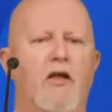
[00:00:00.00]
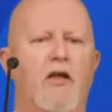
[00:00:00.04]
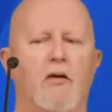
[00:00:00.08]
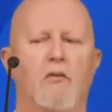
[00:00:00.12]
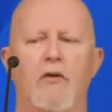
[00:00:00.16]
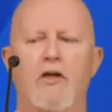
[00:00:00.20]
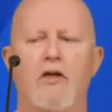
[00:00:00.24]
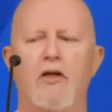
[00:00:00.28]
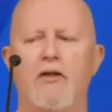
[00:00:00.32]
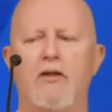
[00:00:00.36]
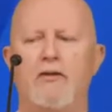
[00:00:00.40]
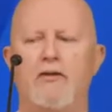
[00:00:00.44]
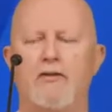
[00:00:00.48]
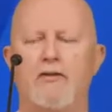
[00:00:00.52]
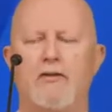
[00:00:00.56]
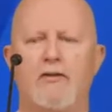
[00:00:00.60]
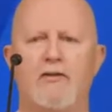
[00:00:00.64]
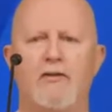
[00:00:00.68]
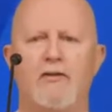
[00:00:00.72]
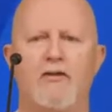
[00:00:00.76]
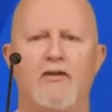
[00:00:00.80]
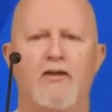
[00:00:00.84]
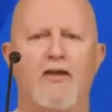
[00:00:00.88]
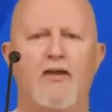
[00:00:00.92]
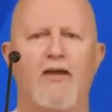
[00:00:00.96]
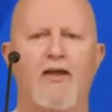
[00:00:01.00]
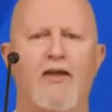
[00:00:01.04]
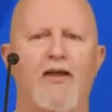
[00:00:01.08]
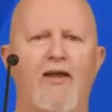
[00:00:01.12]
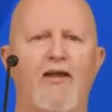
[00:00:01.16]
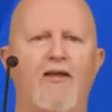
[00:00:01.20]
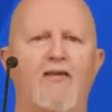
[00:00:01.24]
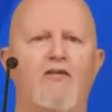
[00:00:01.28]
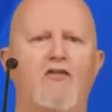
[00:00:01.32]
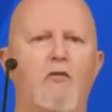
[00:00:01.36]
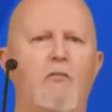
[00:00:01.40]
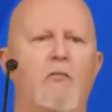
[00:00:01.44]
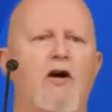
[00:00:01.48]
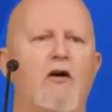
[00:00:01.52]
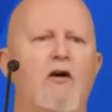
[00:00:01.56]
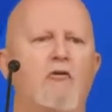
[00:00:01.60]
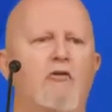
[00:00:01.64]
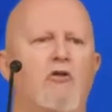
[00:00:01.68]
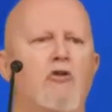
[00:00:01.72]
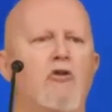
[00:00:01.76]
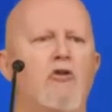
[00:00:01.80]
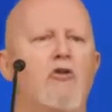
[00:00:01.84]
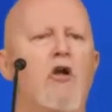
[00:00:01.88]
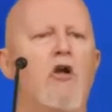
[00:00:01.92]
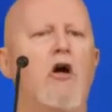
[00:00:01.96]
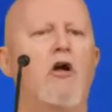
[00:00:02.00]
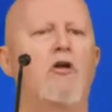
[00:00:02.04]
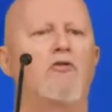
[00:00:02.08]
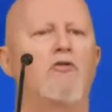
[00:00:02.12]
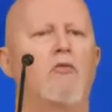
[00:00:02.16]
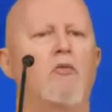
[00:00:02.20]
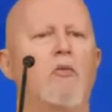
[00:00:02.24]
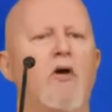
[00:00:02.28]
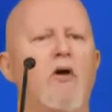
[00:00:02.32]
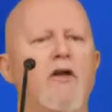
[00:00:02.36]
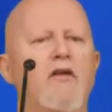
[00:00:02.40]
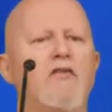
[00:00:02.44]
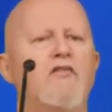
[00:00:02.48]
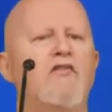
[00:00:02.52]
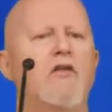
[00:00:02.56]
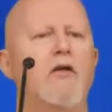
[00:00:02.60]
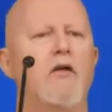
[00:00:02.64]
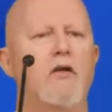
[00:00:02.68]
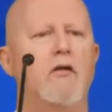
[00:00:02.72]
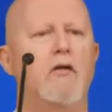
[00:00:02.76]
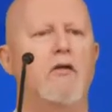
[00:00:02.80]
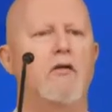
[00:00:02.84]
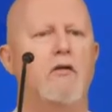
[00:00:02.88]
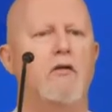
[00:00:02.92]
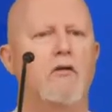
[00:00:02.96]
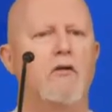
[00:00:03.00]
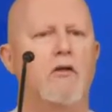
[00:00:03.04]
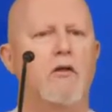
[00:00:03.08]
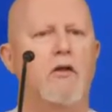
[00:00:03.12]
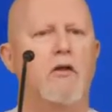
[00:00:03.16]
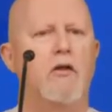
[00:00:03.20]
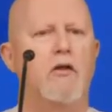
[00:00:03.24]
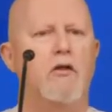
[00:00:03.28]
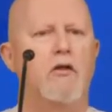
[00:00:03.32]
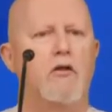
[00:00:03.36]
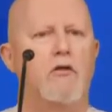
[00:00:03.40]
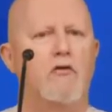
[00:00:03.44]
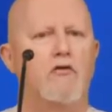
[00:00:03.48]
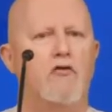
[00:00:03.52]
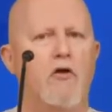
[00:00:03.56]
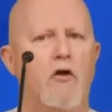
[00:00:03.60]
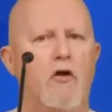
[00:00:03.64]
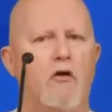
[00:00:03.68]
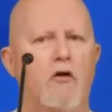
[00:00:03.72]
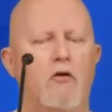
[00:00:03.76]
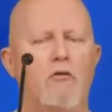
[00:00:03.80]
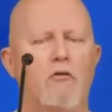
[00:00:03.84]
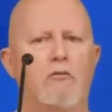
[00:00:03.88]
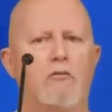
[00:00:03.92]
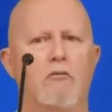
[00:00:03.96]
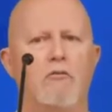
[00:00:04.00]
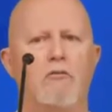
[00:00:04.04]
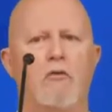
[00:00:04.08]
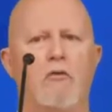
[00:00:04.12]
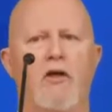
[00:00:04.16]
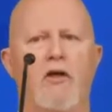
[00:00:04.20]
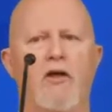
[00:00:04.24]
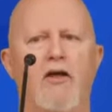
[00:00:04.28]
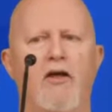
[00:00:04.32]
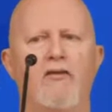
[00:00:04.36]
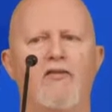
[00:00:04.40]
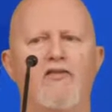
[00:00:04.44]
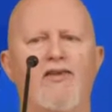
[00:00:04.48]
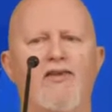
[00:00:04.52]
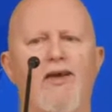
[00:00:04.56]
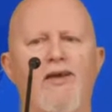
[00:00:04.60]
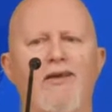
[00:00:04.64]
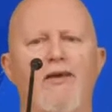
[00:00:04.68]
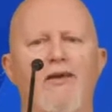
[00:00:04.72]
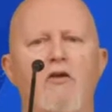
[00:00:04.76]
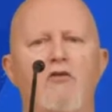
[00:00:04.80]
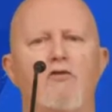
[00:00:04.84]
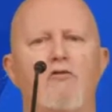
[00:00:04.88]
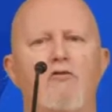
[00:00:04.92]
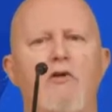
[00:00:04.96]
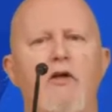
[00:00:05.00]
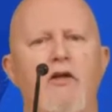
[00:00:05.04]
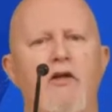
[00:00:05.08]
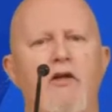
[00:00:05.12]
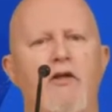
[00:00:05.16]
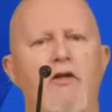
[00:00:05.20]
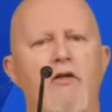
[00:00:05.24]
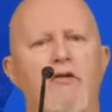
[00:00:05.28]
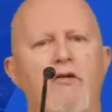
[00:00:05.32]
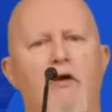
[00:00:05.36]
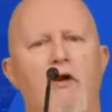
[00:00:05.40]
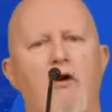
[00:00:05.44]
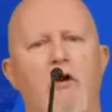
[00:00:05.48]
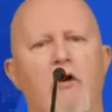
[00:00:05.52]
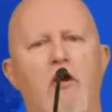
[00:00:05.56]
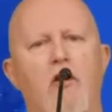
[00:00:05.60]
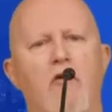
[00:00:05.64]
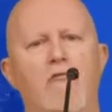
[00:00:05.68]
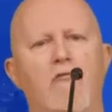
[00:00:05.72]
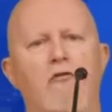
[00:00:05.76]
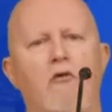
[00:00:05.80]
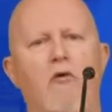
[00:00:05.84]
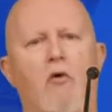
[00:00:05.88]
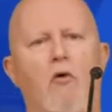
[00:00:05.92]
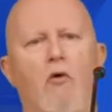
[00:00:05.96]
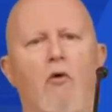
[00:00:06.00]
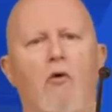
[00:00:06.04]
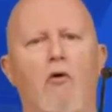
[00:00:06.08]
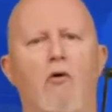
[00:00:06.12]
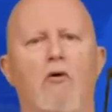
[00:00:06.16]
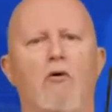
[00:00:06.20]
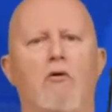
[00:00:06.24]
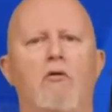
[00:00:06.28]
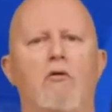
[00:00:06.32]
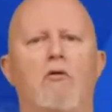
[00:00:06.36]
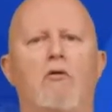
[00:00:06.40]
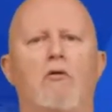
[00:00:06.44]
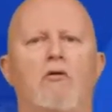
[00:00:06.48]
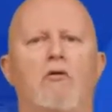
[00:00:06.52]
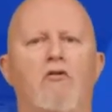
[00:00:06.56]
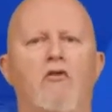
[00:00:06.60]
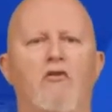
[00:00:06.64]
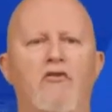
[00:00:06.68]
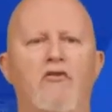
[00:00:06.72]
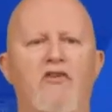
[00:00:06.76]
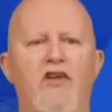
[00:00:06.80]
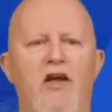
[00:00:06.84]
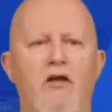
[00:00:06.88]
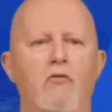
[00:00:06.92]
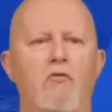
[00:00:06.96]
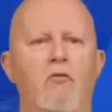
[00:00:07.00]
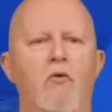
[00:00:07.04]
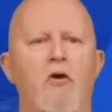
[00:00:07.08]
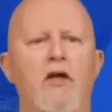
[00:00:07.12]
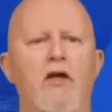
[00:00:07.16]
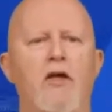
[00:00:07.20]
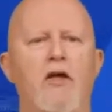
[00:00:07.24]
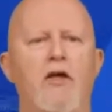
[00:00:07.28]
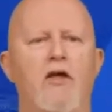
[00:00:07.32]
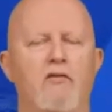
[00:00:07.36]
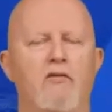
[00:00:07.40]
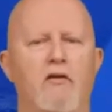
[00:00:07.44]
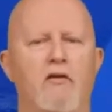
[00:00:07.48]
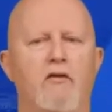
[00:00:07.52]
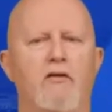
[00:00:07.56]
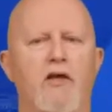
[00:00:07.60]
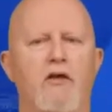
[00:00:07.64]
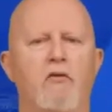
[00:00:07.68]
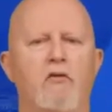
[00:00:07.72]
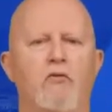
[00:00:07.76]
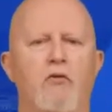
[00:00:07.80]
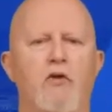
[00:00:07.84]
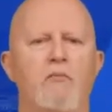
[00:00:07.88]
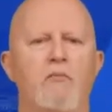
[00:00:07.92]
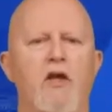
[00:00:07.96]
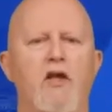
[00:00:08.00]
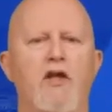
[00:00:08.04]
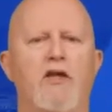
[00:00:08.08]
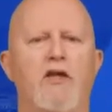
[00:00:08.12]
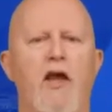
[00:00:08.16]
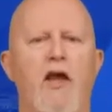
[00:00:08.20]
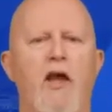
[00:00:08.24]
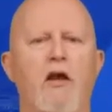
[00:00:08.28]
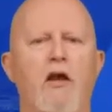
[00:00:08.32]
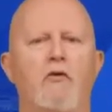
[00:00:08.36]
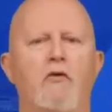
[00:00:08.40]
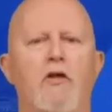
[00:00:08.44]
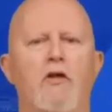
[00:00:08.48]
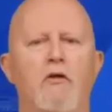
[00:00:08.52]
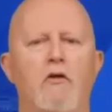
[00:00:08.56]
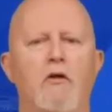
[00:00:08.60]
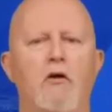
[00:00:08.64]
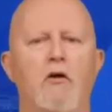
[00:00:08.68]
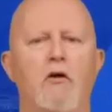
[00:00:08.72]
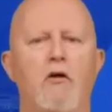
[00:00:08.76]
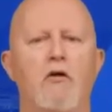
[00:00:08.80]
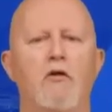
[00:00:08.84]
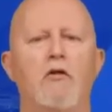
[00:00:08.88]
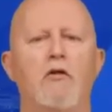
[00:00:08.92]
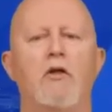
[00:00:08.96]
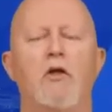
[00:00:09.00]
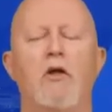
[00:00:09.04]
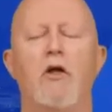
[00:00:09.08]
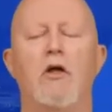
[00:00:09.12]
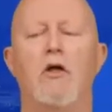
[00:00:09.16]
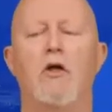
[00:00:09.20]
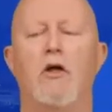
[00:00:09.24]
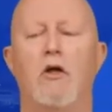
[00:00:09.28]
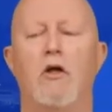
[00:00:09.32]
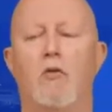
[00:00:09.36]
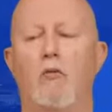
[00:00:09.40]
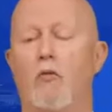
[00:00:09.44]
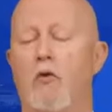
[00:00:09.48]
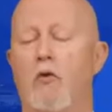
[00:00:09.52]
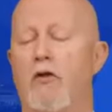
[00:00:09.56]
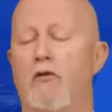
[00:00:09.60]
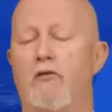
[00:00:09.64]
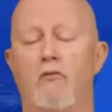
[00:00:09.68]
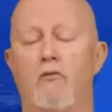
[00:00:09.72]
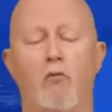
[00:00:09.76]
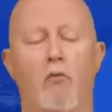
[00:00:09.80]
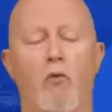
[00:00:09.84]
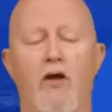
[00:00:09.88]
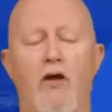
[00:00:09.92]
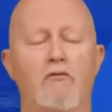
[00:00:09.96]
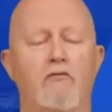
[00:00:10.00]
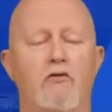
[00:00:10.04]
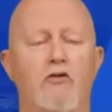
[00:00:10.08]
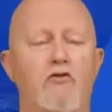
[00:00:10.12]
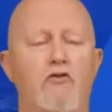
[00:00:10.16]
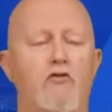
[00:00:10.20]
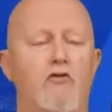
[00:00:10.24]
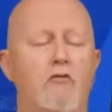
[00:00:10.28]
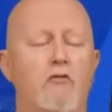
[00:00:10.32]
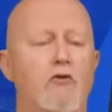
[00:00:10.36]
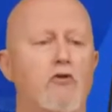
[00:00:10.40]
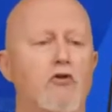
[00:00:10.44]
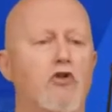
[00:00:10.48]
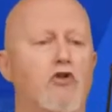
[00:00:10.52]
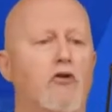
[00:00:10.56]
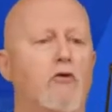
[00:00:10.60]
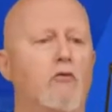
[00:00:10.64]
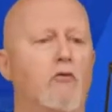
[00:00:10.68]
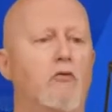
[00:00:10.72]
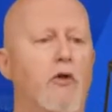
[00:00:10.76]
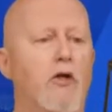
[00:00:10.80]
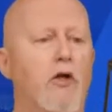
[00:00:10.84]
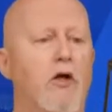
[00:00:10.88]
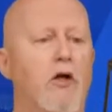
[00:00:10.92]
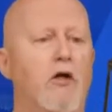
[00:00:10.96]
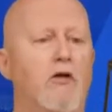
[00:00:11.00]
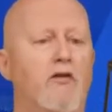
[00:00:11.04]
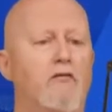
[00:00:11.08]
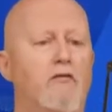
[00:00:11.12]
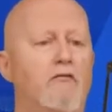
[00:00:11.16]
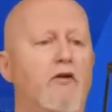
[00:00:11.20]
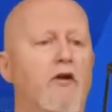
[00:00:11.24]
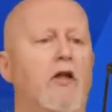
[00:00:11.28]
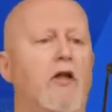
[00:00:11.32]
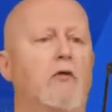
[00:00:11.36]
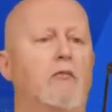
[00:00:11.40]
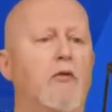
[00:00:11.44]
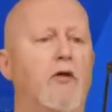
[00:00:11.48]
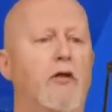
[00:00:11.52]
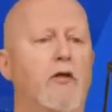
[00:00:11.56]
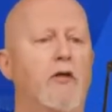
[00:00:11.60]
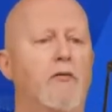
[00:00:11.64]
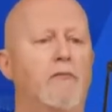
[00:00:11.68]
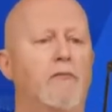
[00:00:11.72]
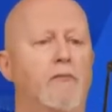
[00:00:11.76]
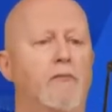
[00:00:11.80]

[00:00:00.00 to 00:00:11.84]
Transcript: Well, it's about not wasting. So it's getting rid of all the dead weight that we may carry along with whatever solution we are developing.